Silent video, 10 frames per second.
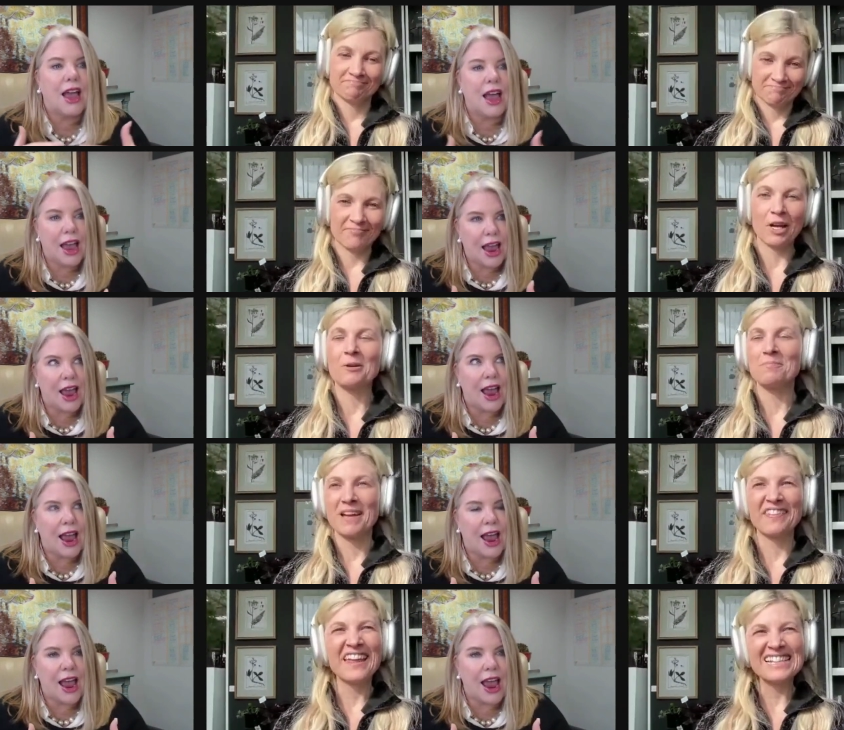Speaker 1: Yep. And
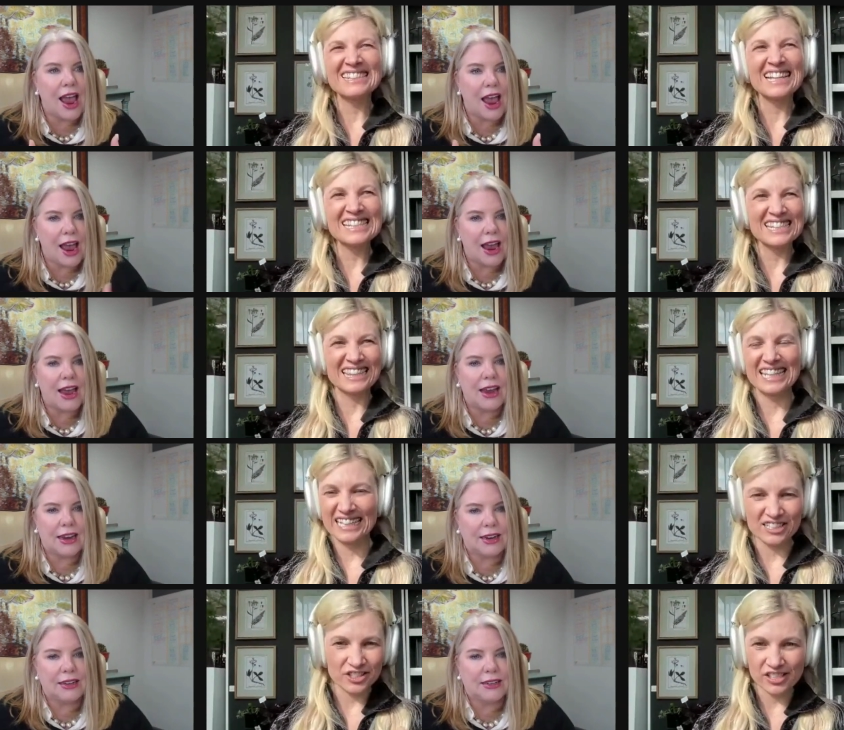that that's the thing.
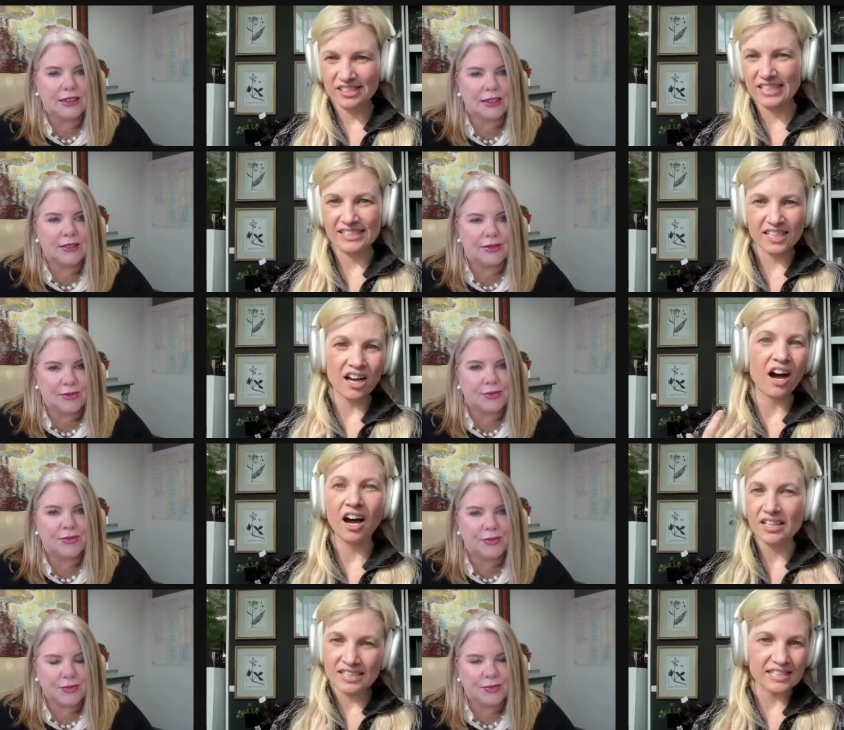It's just it's
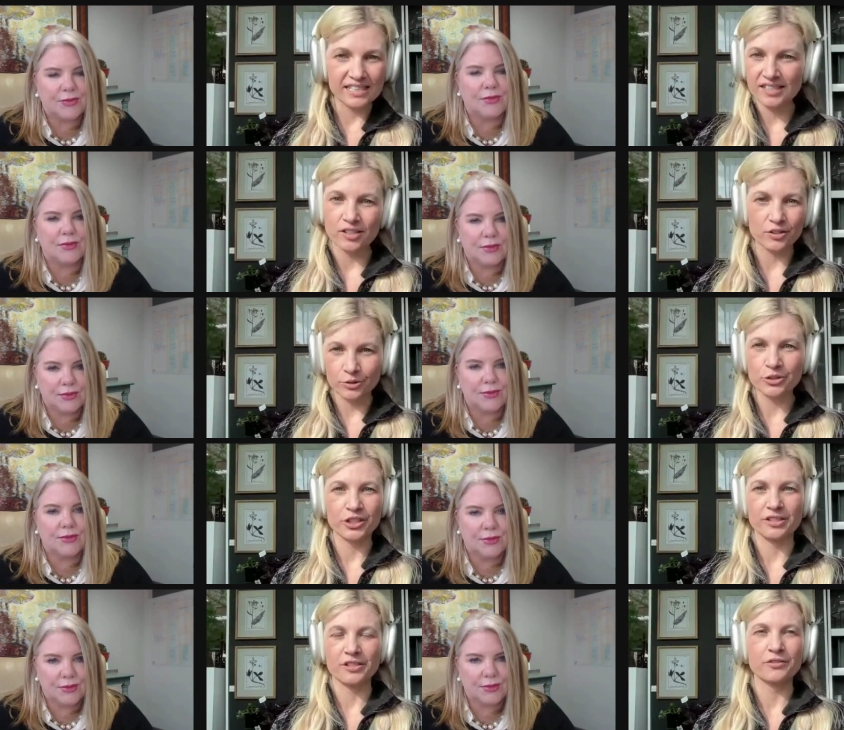constant
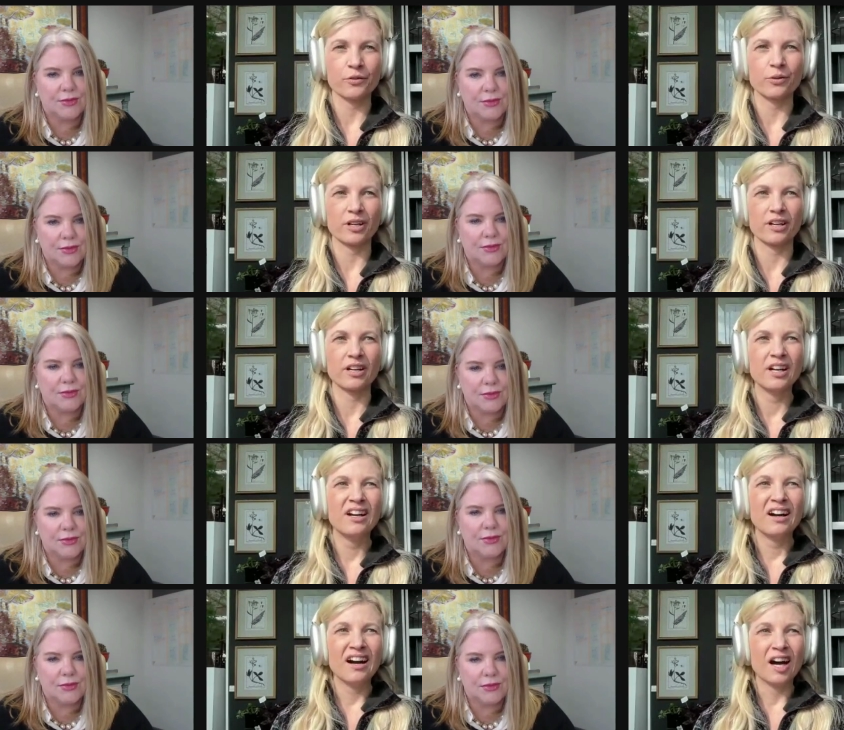solutions for
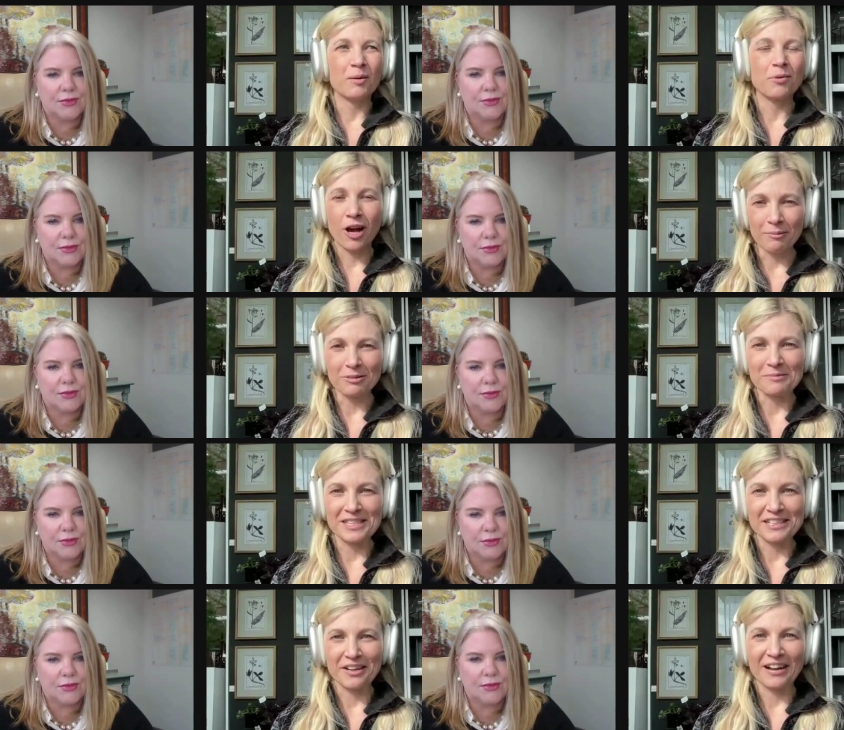uh, problems. You
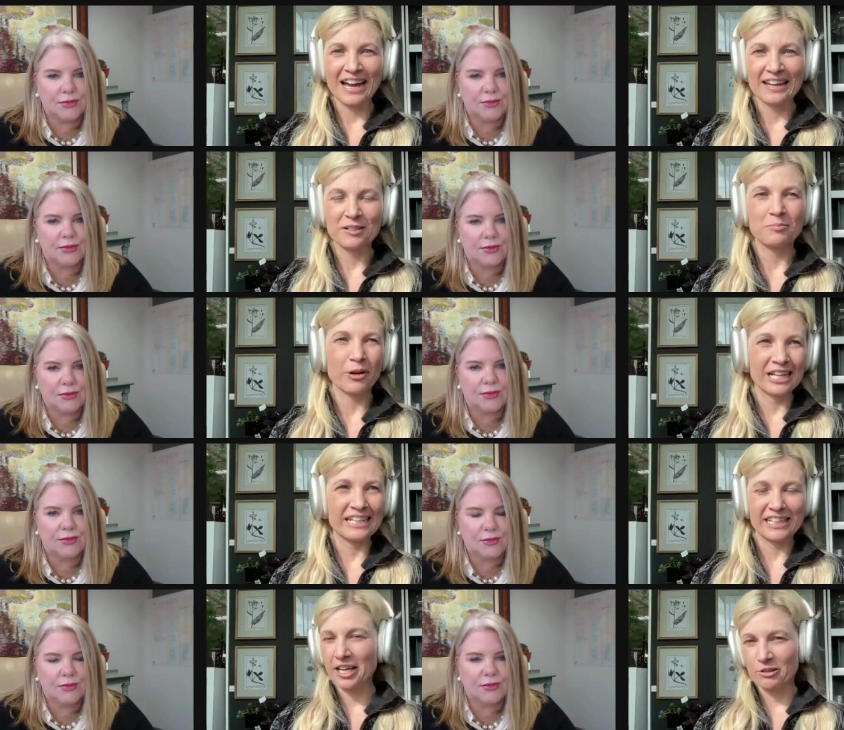know, I had a branding
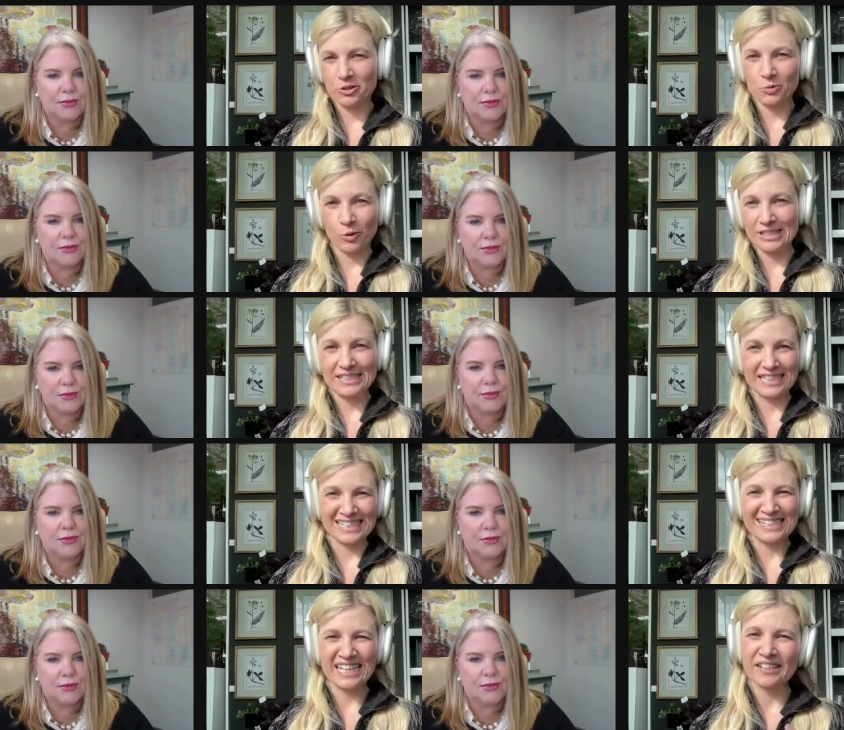coach once, and he
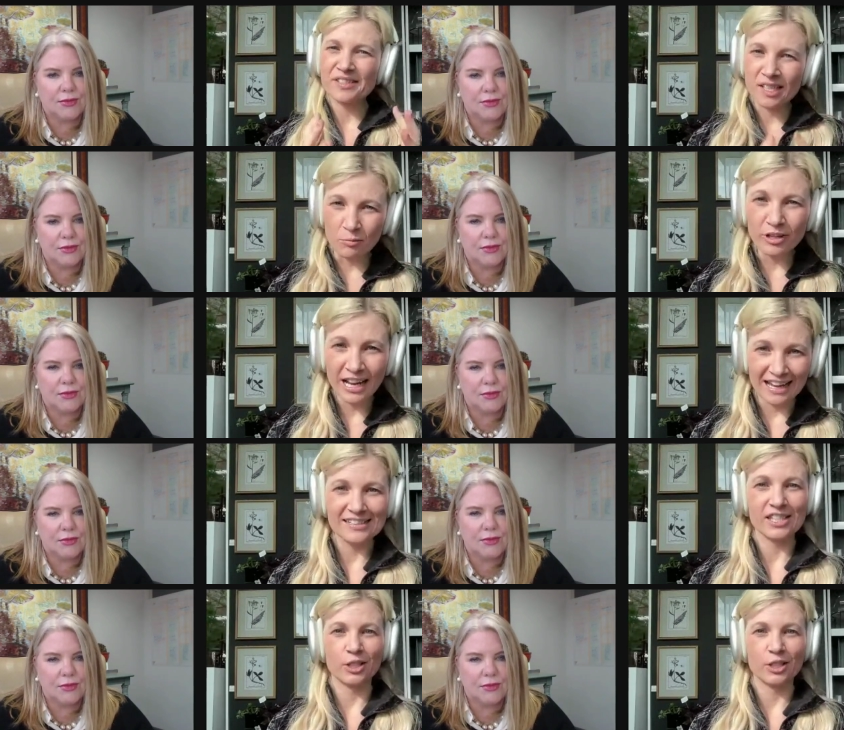said, if someone asks